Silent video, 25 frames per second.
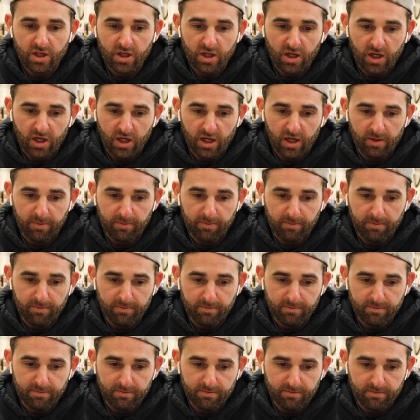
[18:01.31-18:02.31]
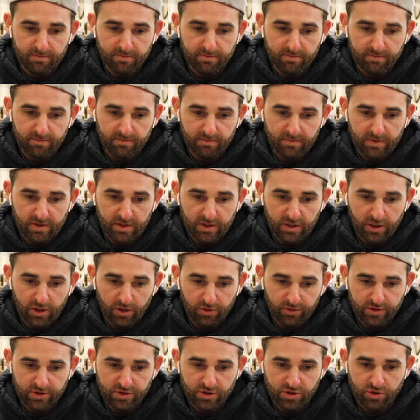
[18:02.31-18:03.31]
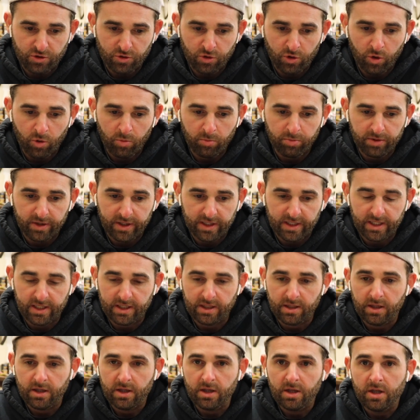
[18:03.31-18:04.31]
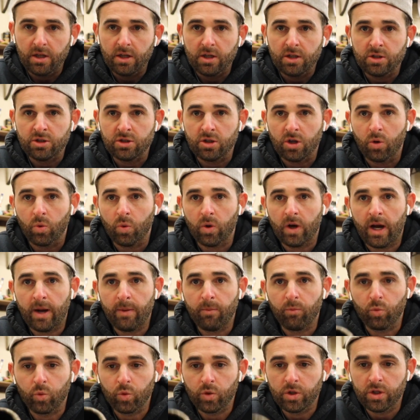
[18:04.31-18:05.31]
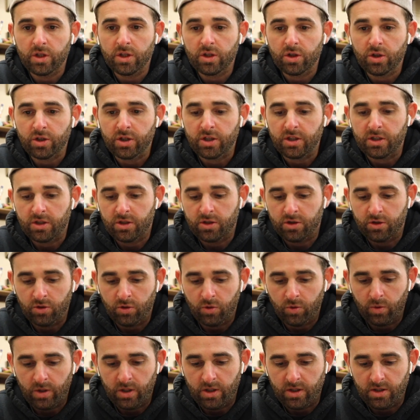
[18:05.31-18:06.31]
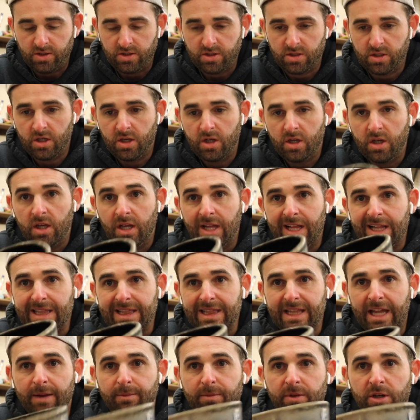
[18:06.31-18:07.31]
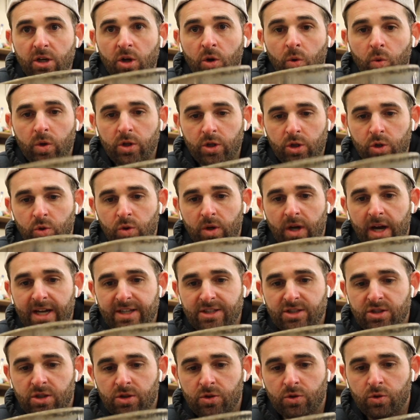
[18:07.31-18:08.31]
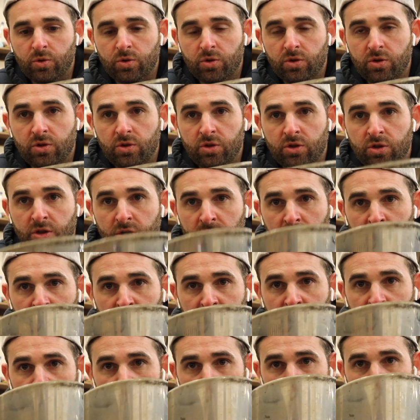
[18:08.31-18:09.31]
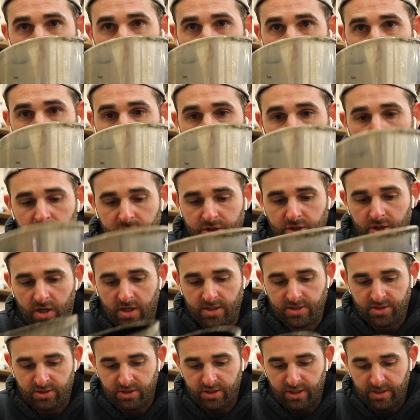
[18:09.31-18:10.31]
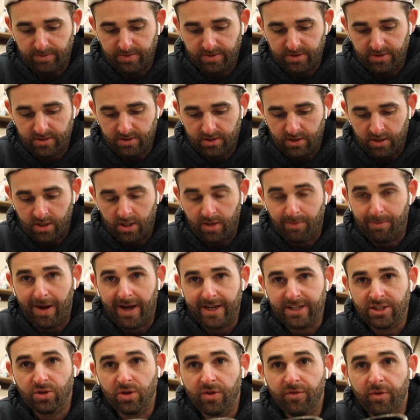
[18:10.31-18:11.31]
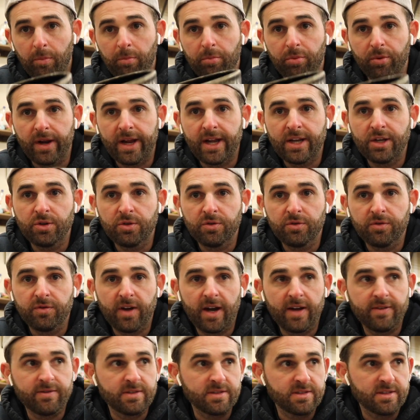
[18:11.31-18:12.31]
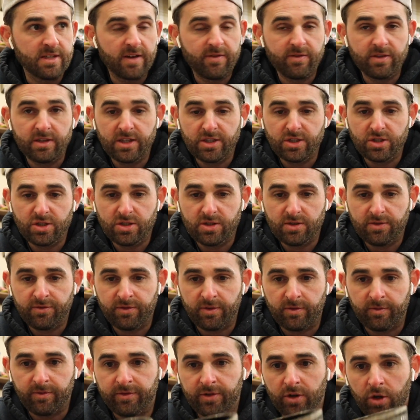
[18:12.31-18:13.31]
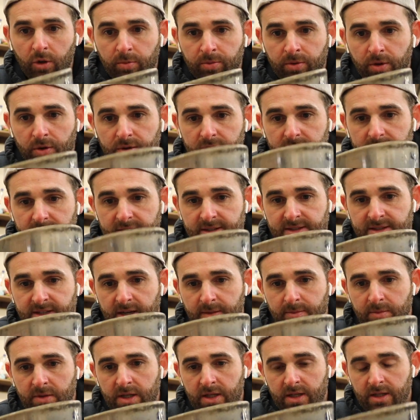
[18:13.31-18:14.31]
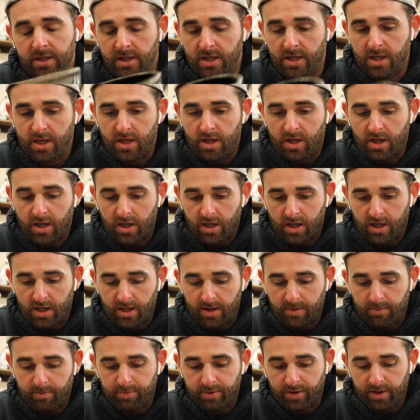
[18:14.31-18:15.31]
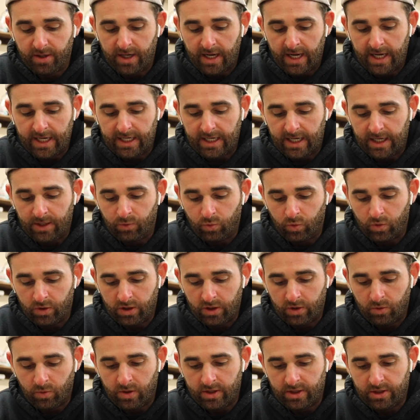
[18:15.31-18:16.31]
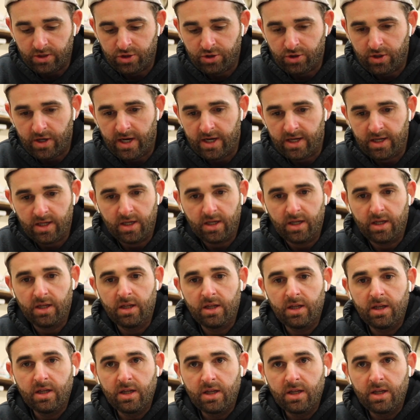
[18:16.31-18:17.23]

This is chrome plated. So what I'm really looking to do is let me know what you guys do to clean up your exhaust tips. I do have a brand new 5 to 7 inch from Flow Pro that they sent me, but I really want to try to